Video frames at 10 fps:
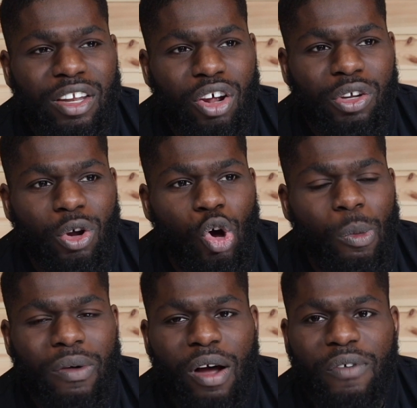don't
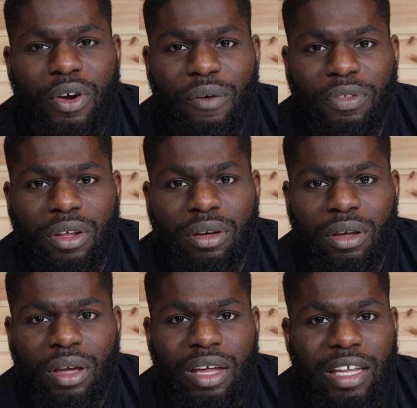come around very often.
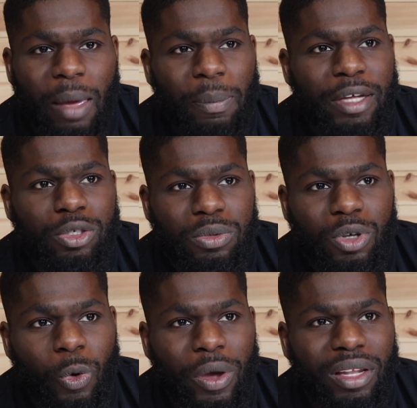They get picked up
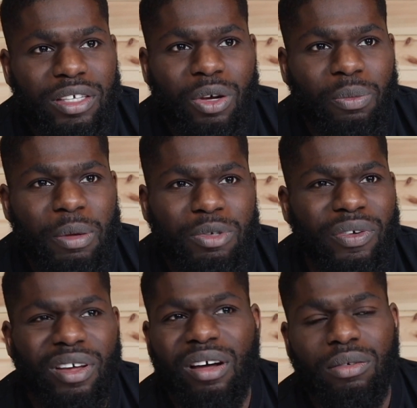so quickly, so people just
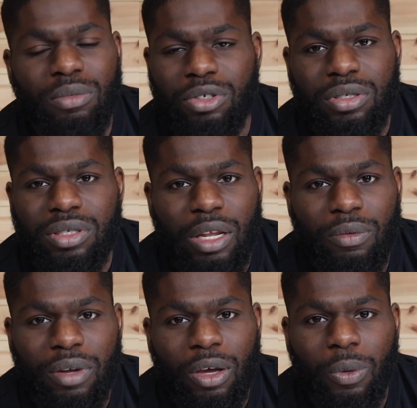think, oh, we'll just sell
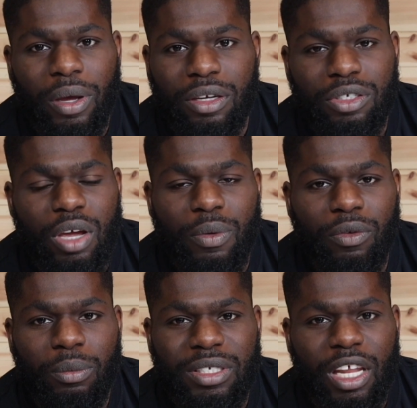them dead quick and just get rid of
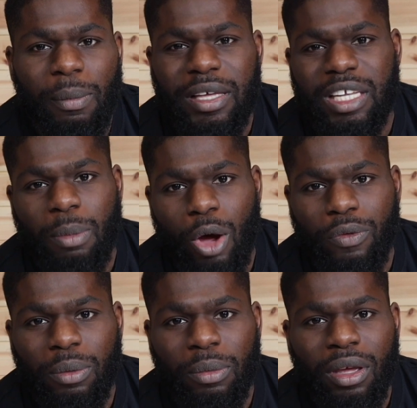them instead of messing about
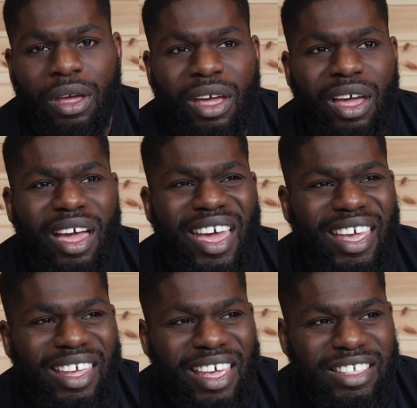with them.
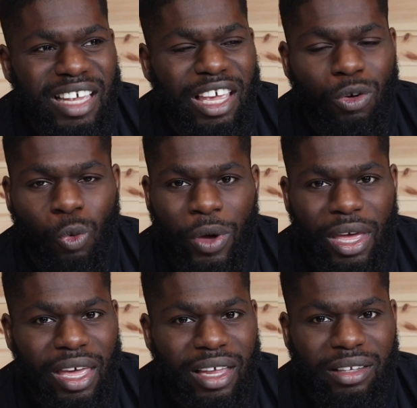It's like a
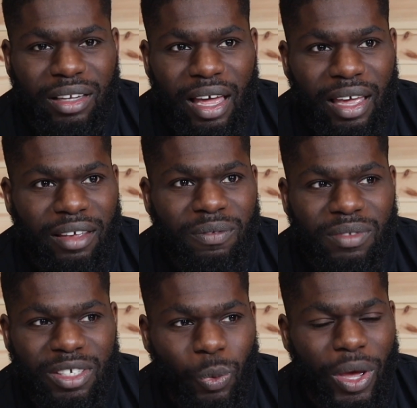weird, like
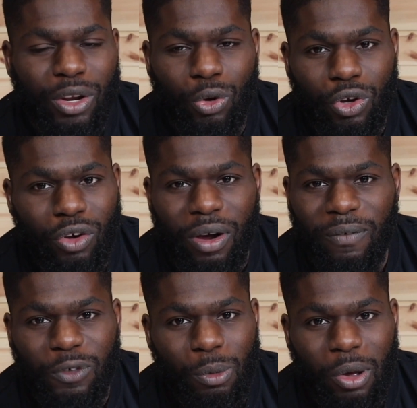this weird
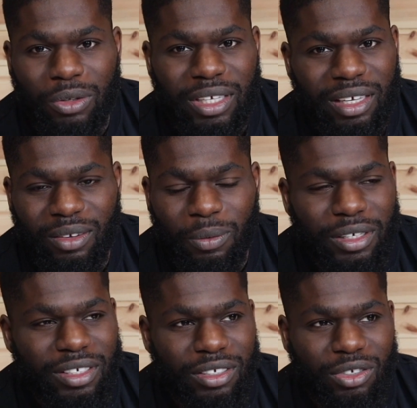underground football thing,
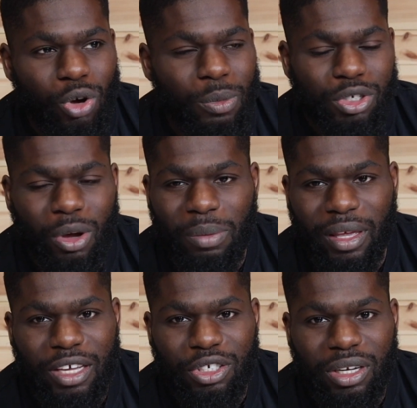which is so much
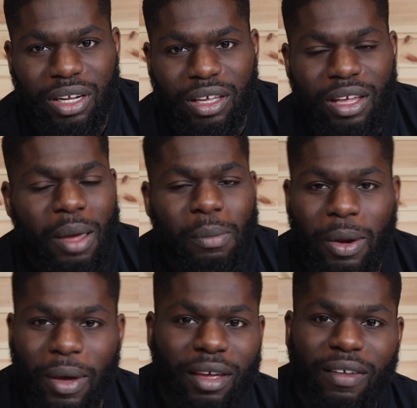complication in it. But
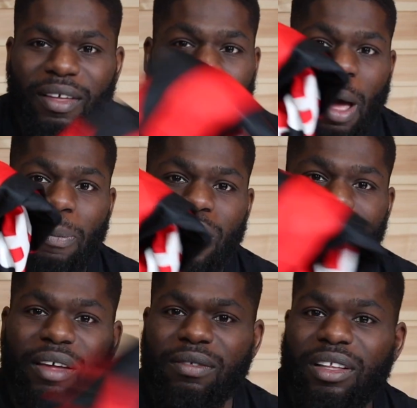anyway, I'm happy with
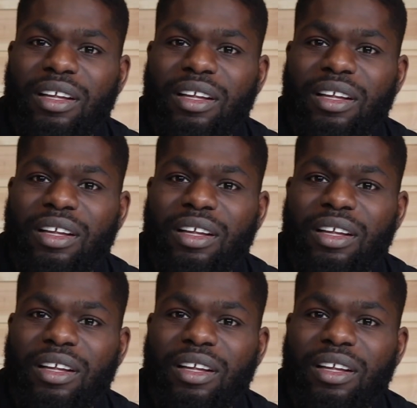it.